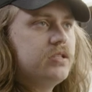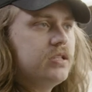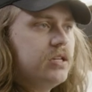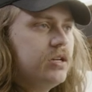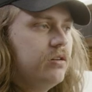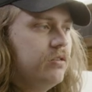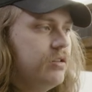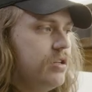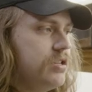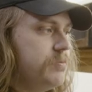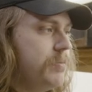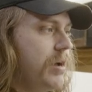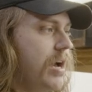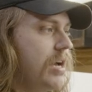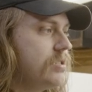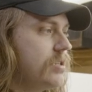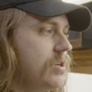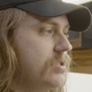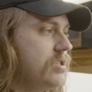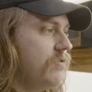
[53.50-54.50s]
seal this
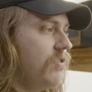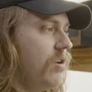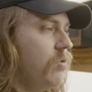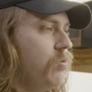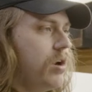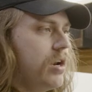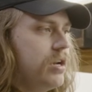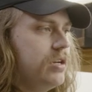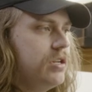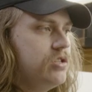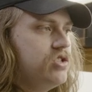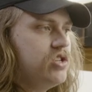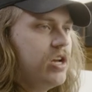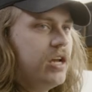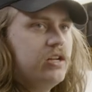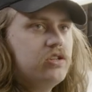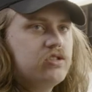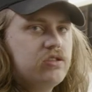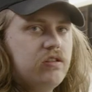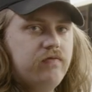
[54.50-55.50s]
mask is if I wanted to
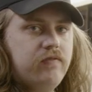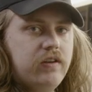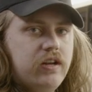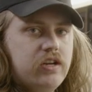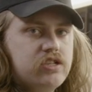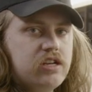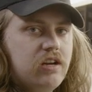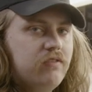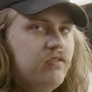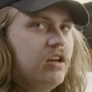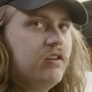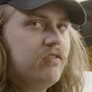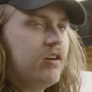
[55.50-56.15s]
change the finish of it.